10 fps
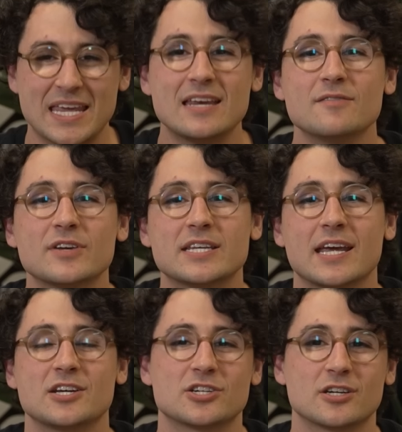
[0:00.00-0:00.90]

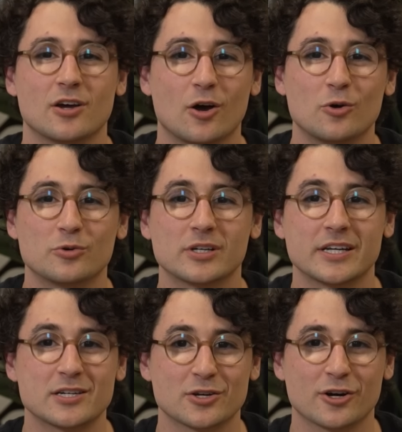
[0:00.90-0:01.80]

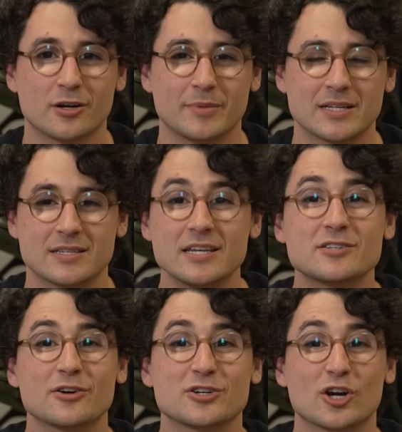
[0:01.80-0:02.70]
Invitation-only tournaments. These
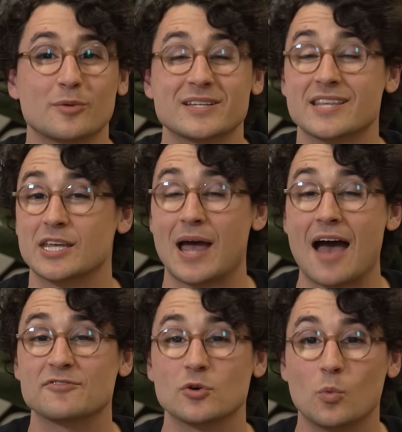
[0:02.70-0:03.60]
are tournaments that you
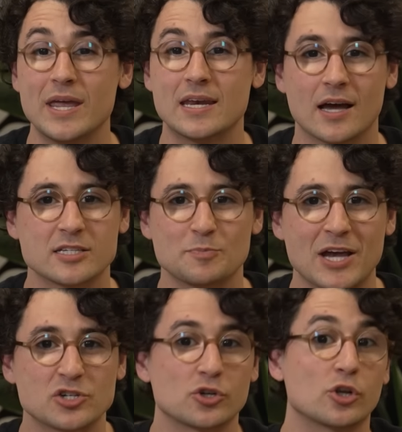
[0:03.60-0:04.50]
have to win a
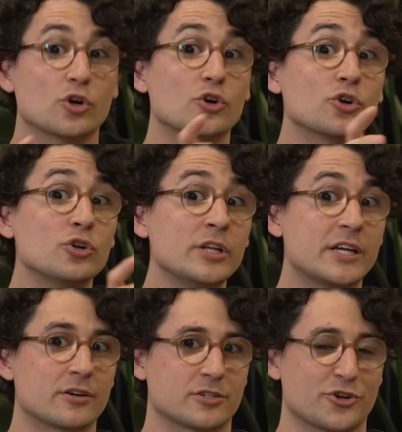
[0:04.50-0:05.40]
special
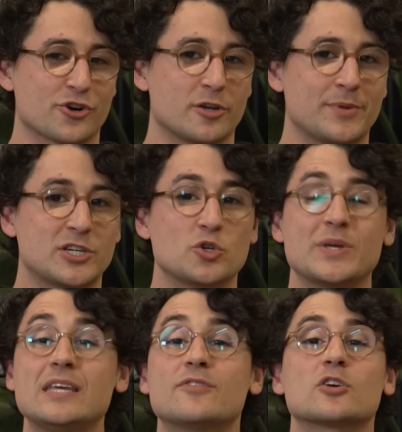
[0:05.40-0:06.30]
earlier tournament to
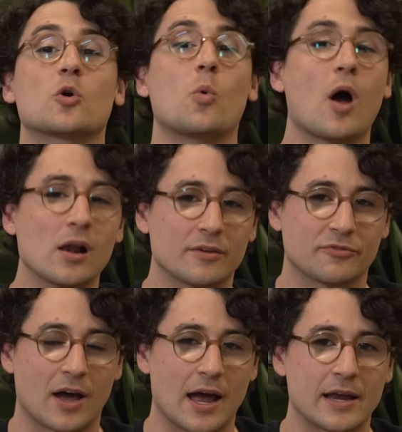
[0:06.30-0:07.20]
even
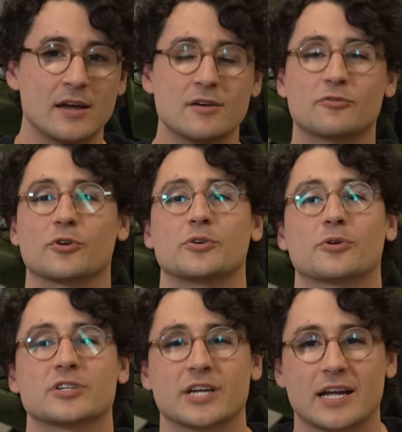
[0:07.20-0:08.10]
qualify for your
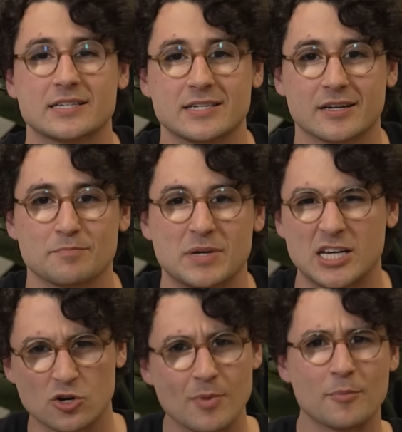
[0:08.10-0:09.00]
chance to compete.
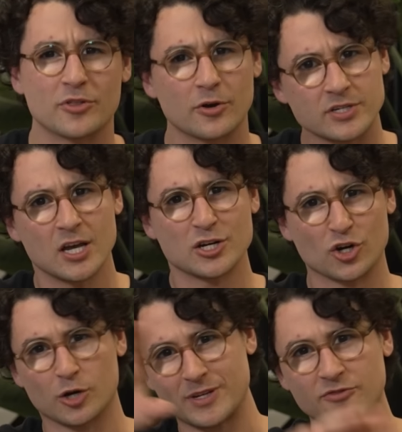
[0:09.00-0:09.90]
You remember those
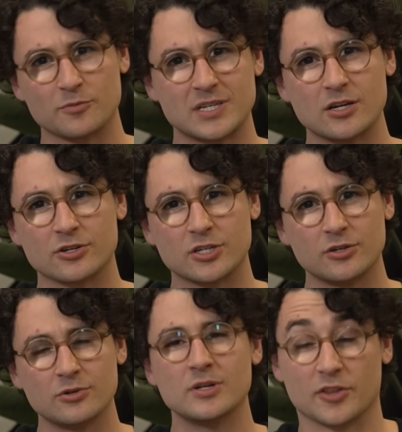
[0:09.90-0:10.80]
tournaments from Tier
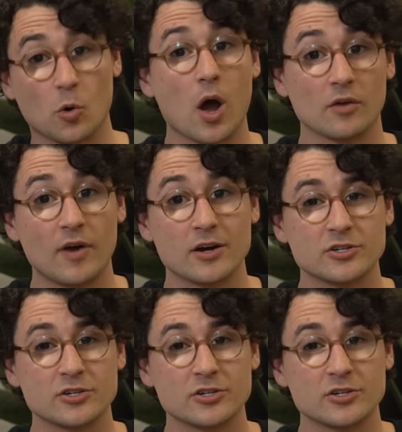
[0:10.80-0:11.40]
2, the qualifier